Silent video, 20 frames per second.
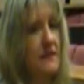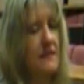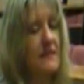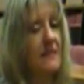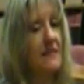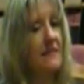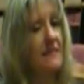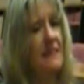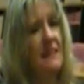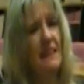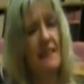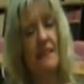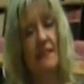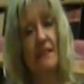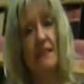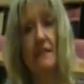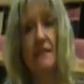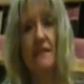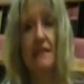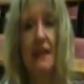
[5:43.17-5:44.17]
And suddenly he
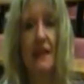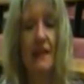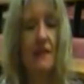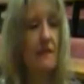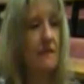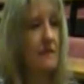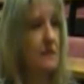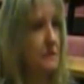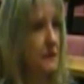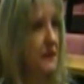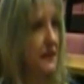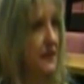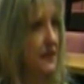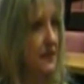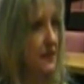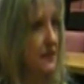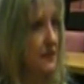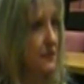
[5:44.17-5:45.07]
thinks, hang on a minute,